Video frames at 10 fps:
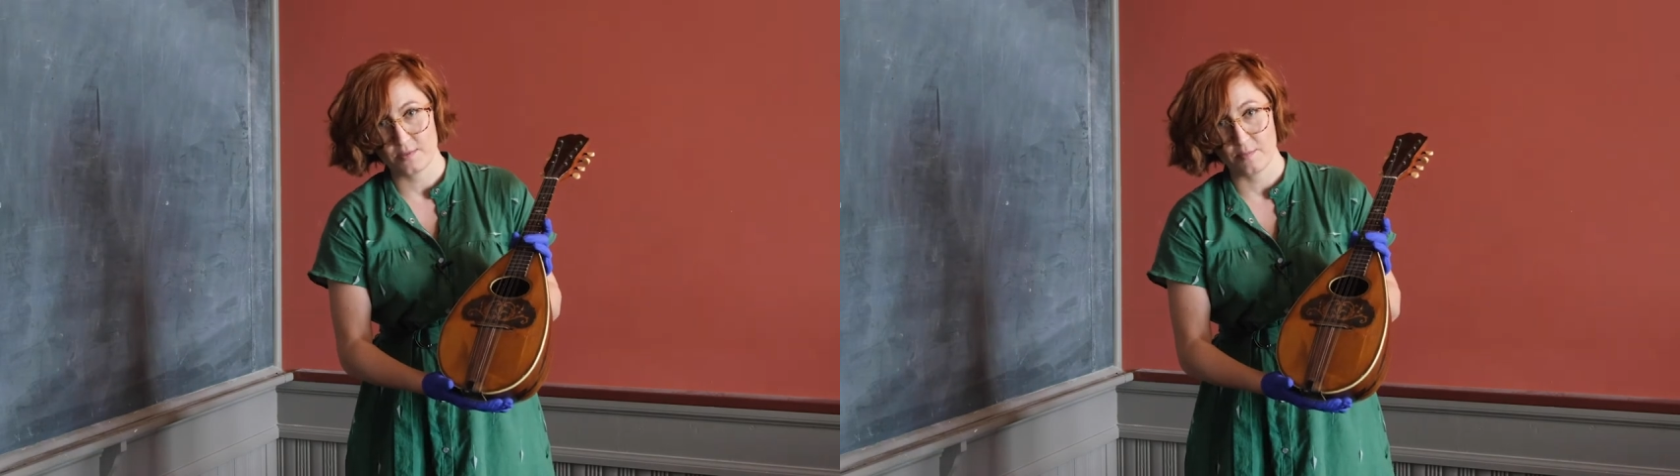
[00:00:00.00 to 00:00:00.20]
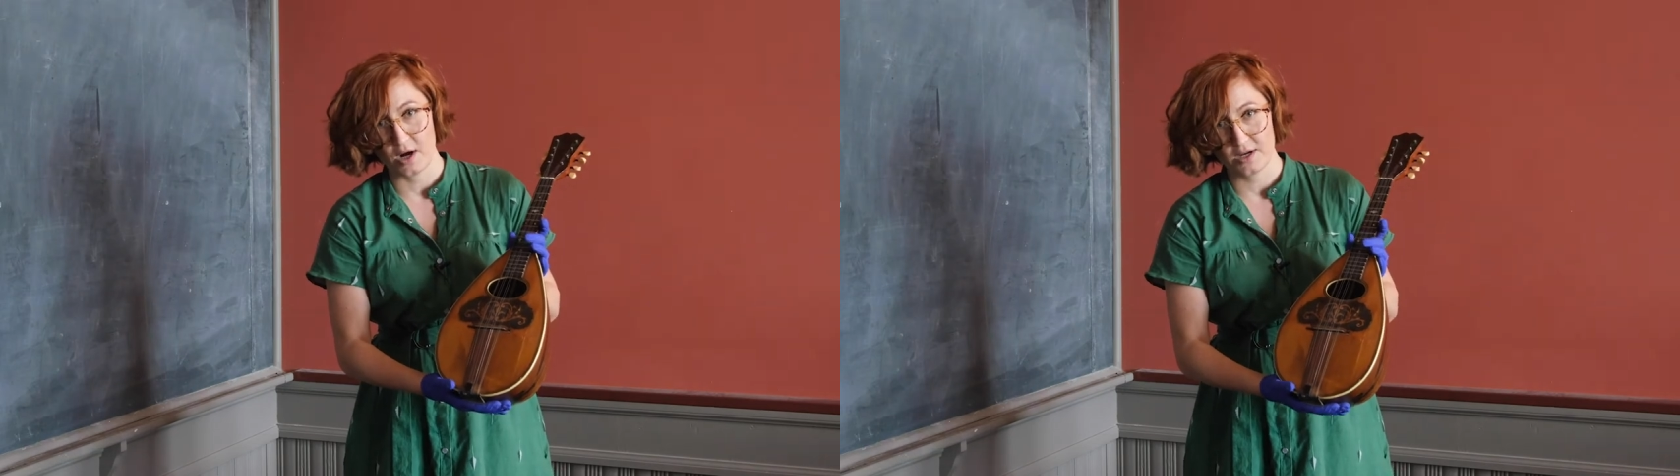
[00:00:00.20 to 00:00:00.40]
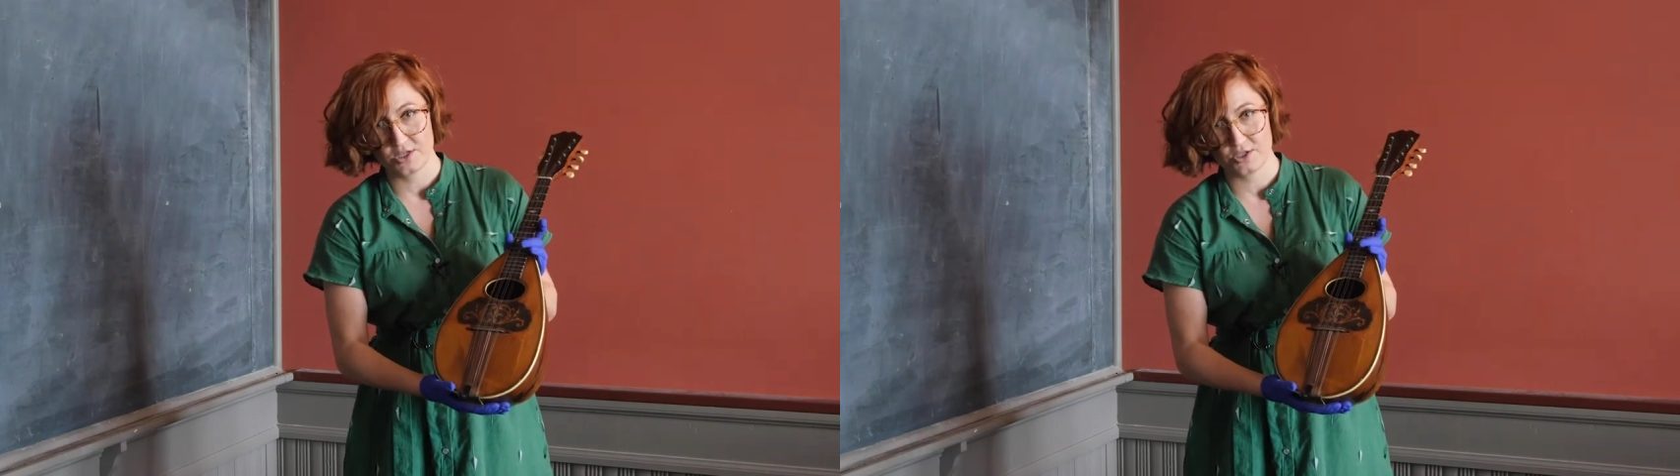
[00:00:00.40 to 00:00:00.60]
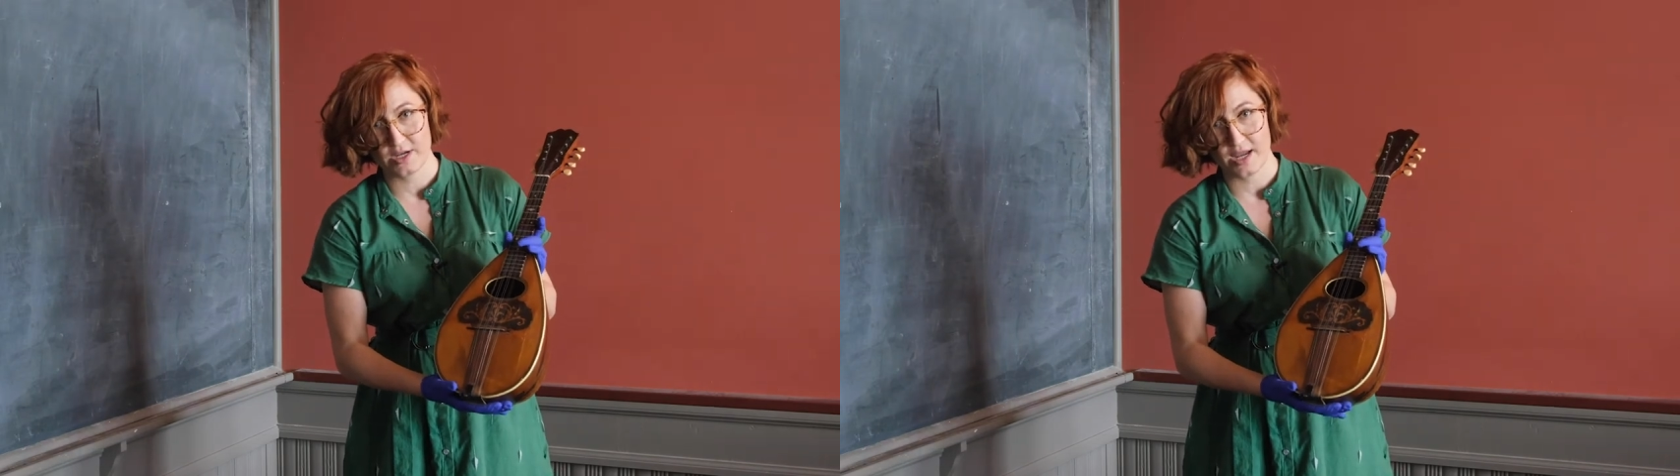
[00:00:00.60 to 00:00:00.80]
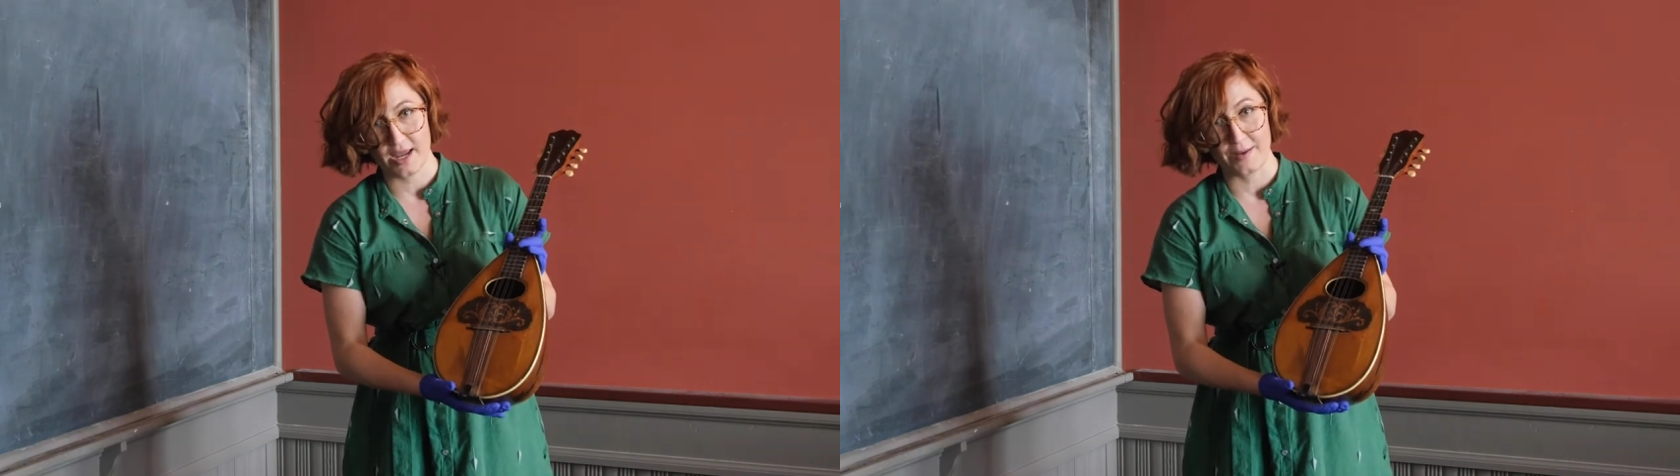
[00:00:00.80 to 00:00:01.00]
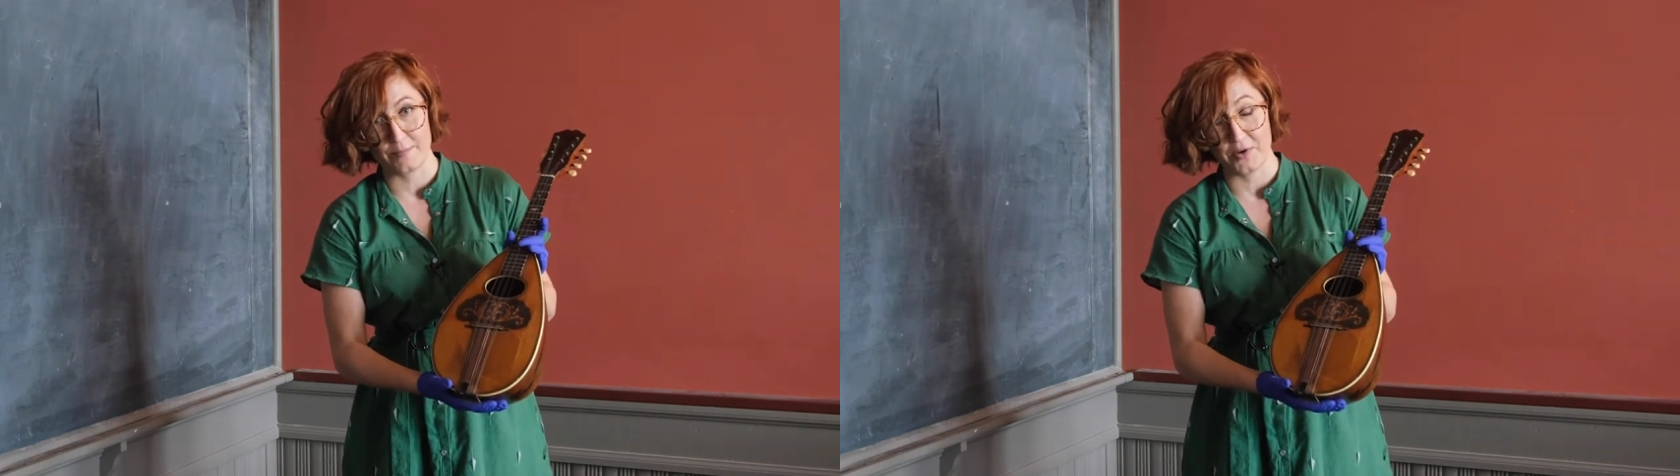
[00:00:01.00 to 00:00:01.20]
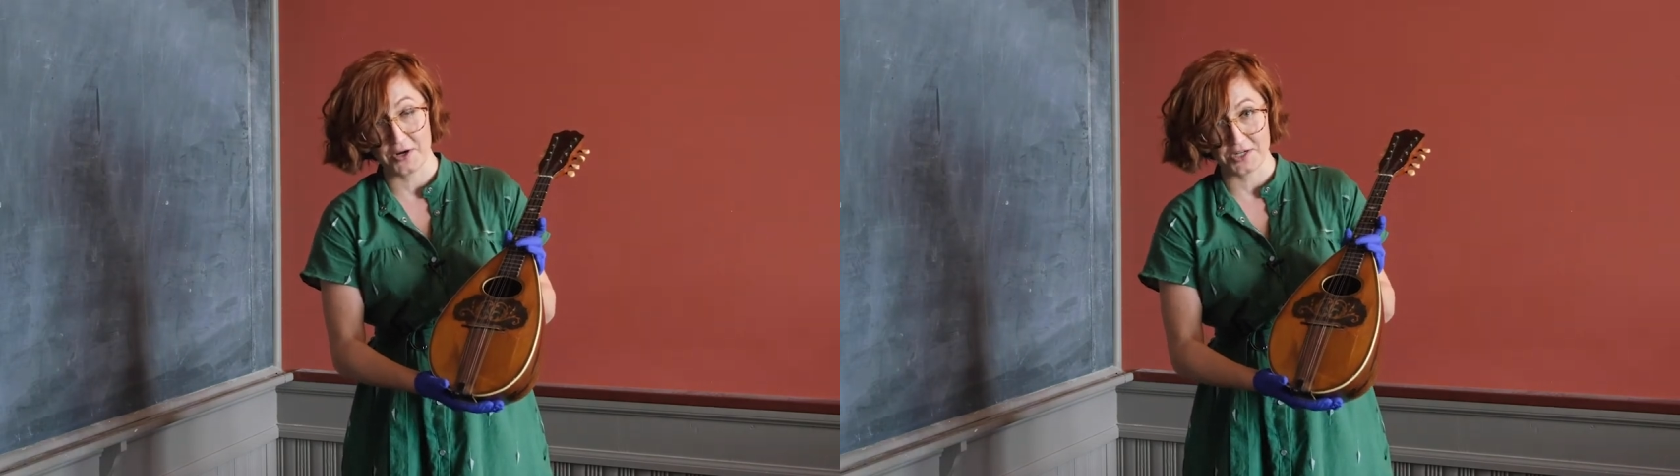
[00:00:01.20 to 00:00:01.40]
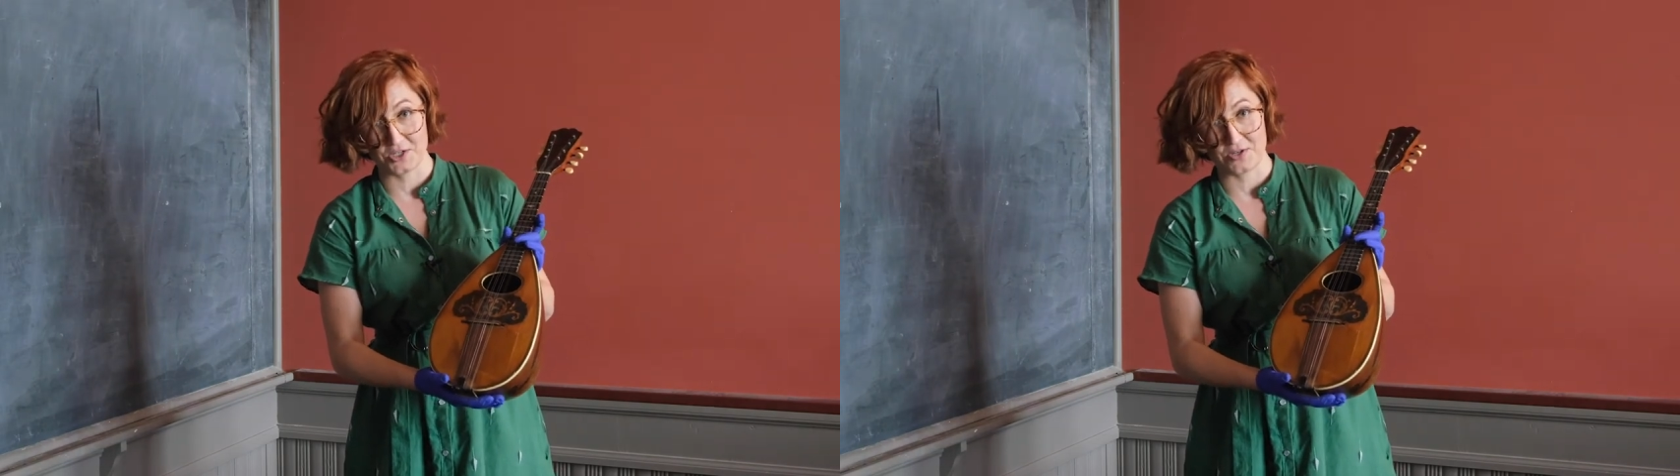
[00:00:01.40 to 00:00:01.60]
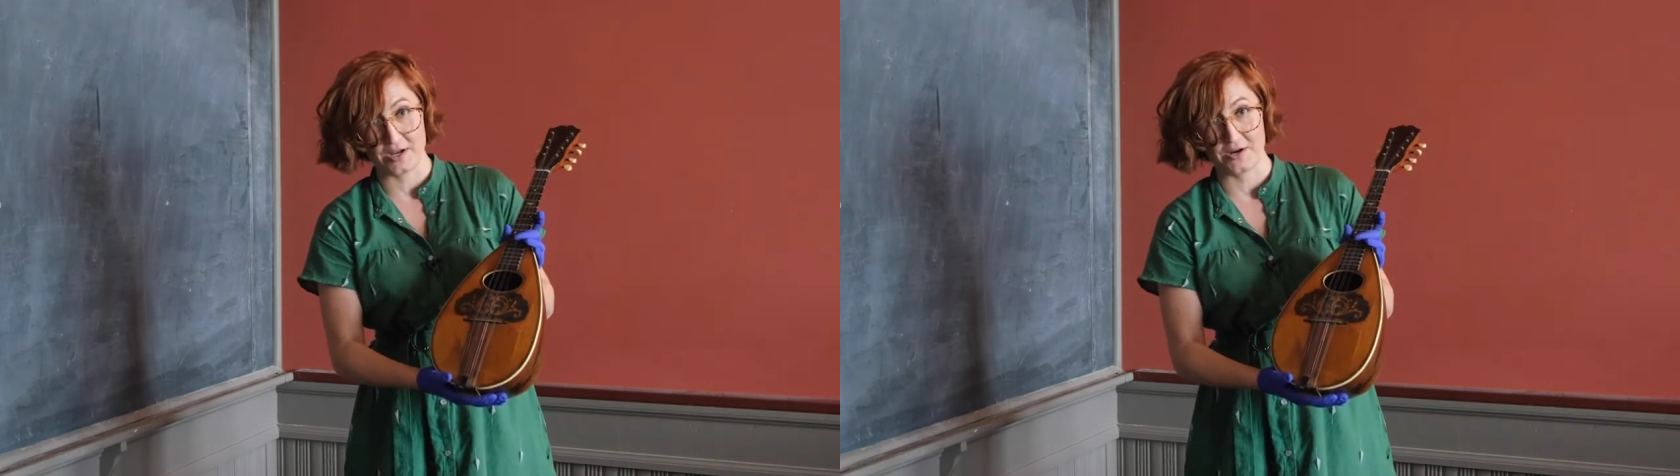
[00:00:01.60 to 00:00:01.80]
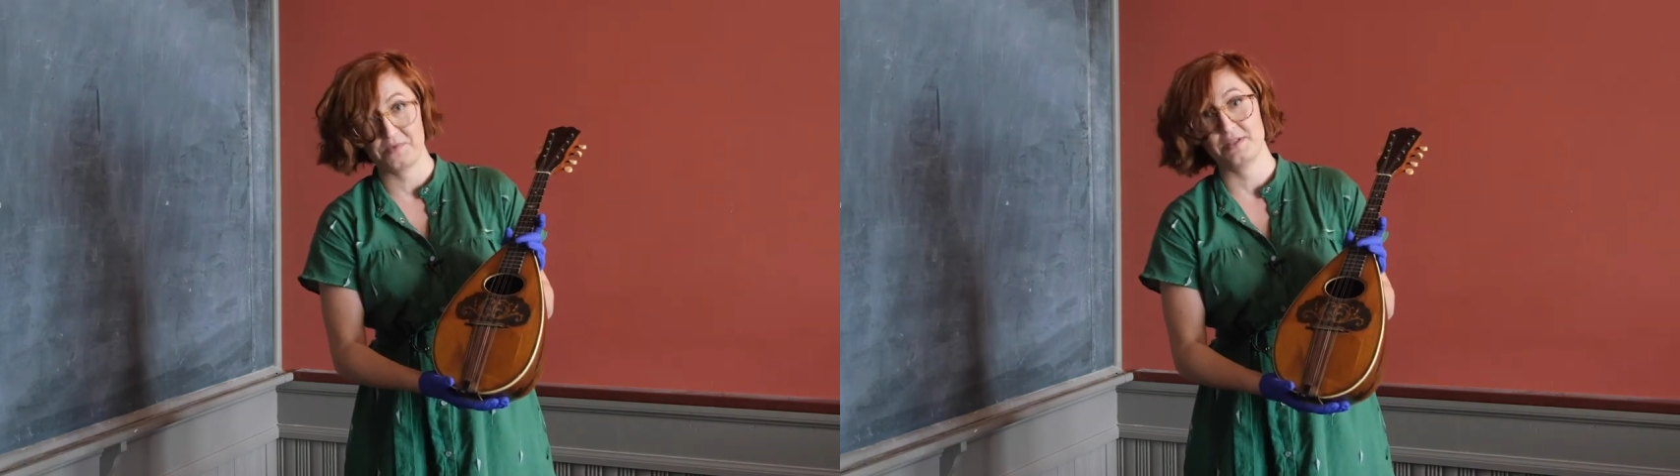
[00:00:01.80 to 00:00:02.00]
Marquetry and parquetry
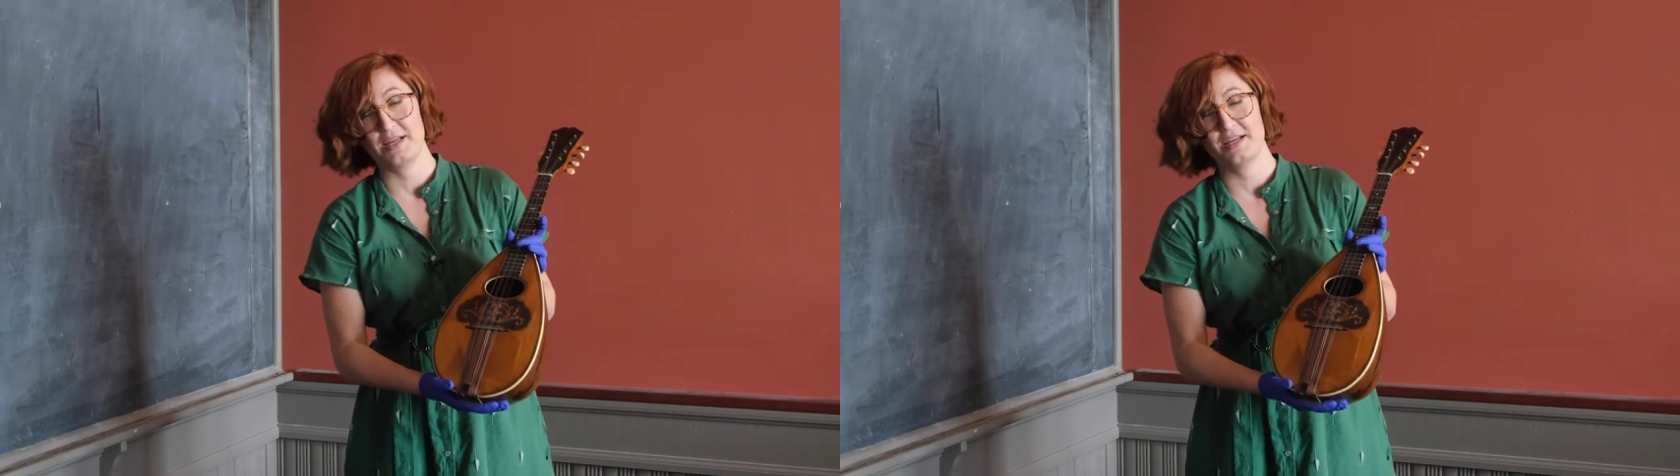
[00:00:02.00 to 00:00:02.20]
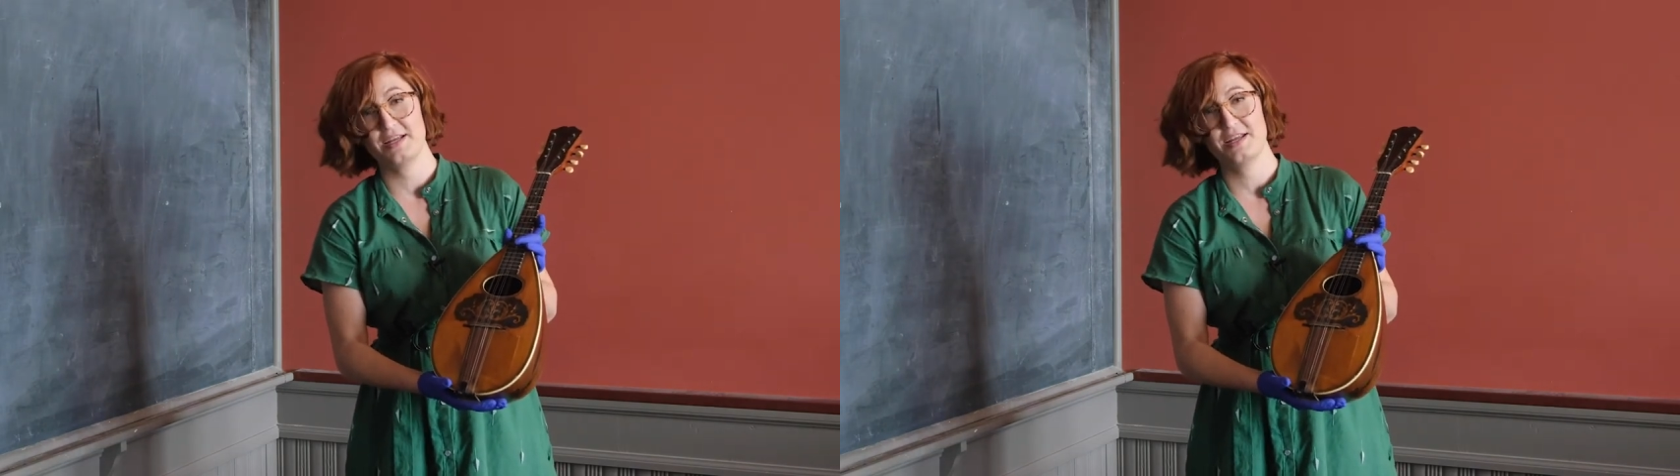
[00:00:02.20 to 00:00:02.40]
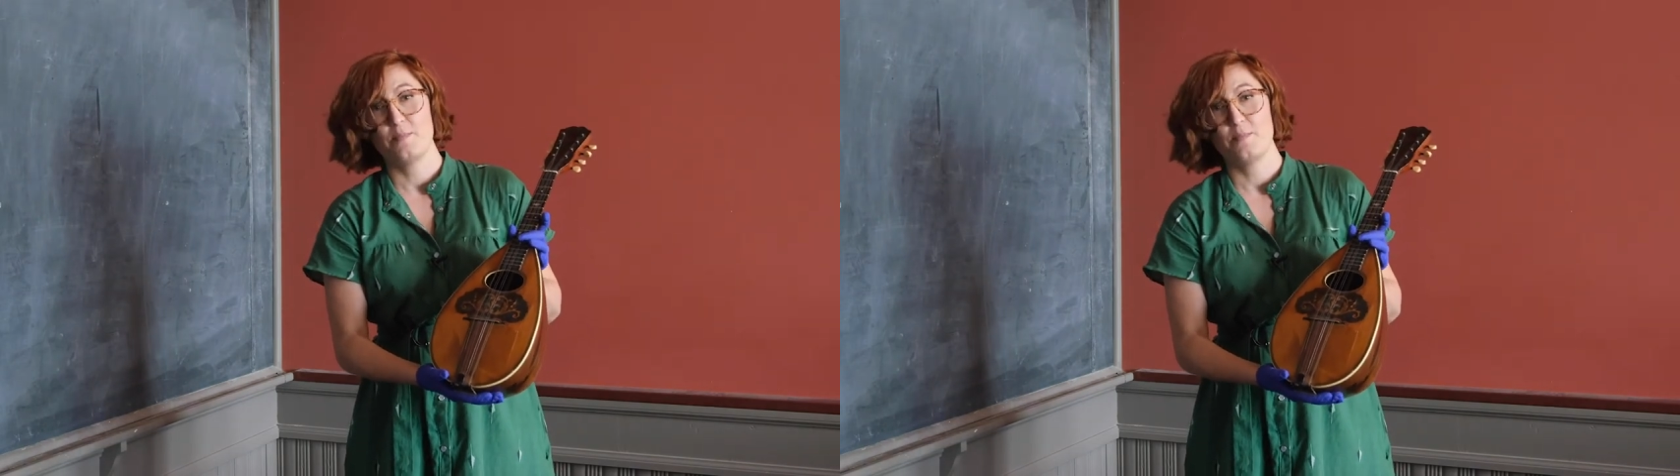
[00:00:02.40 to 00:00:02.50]
are related.